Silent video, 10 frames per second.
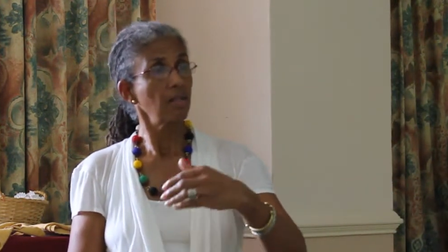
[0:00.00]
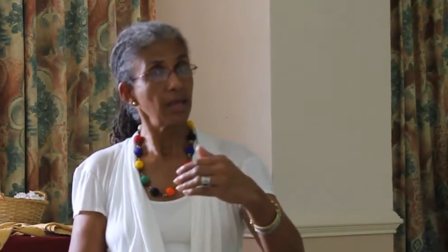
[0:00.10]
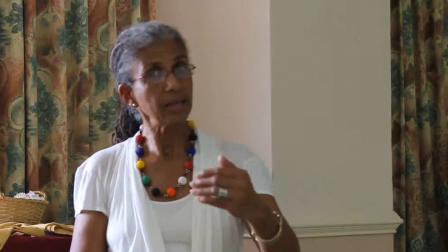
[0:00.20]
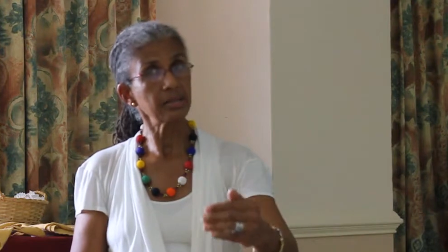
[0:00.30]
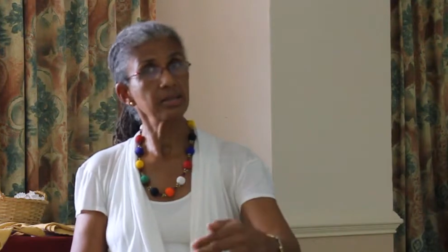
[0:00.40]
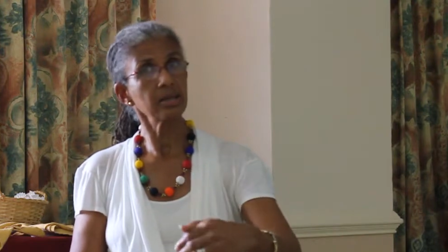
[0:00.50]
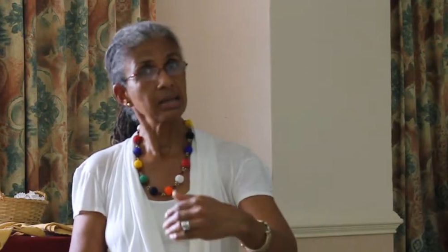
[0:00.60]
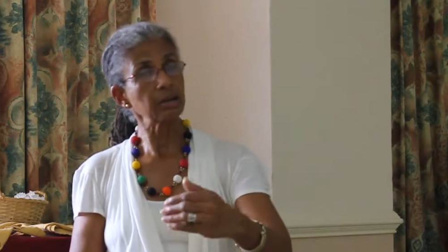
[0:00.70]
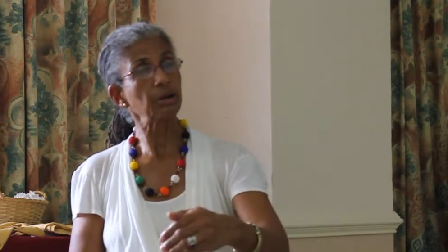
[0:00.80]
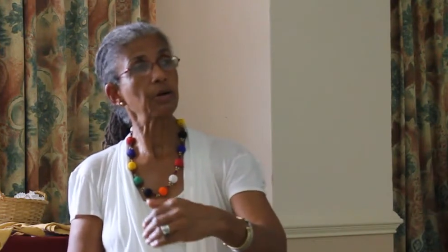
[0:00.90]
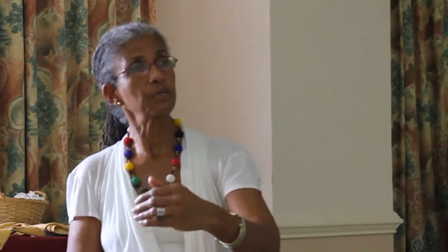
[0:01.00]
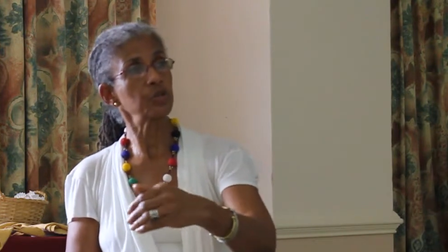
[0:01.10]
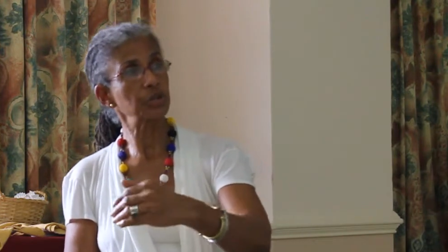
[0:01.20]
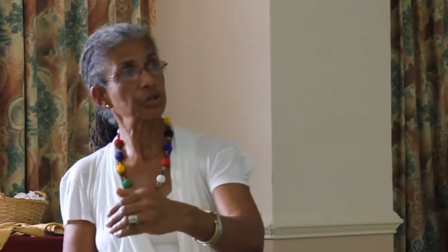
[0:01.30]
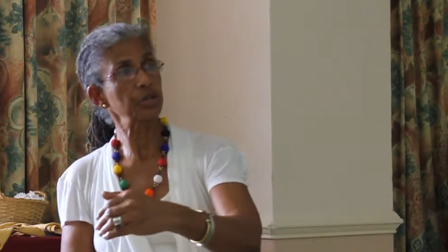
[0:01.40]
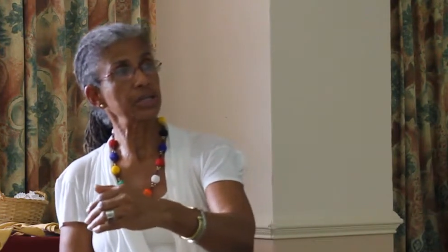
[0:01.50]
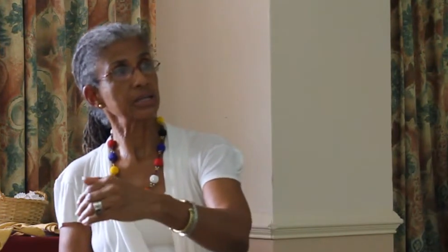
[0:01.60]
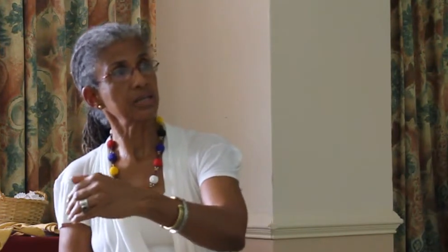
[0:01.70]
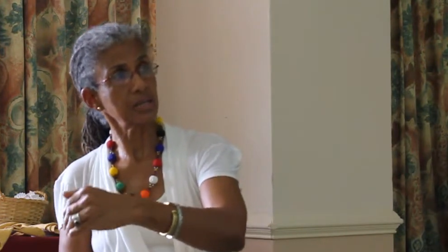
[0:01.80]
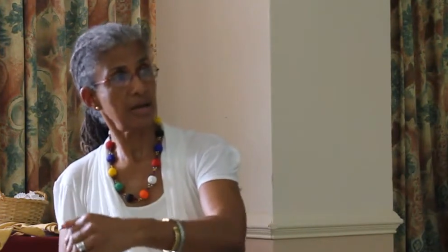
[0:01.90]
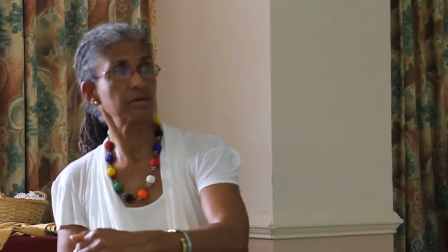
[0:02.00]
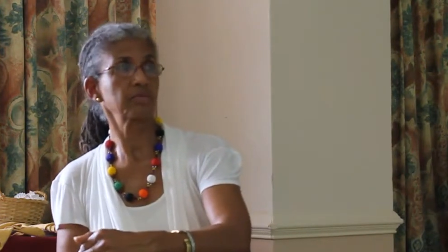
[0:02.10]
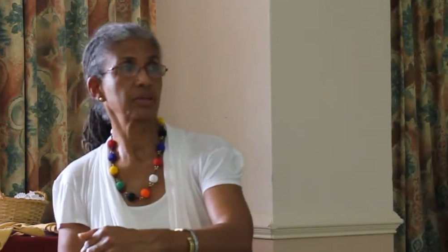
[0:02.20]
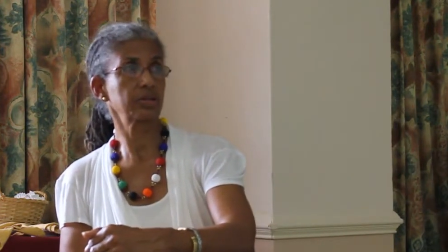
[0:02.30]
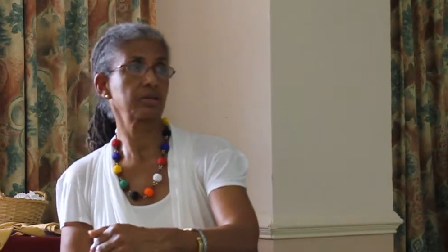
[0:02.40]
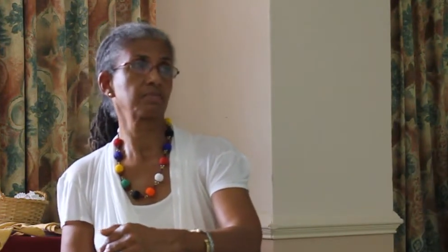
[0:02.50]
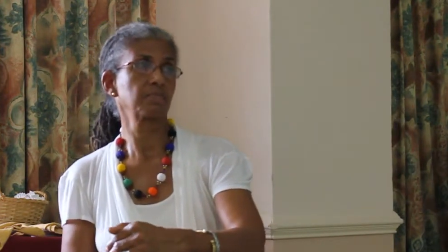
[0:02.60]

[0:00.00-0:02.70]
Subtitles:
That's the income generating side of it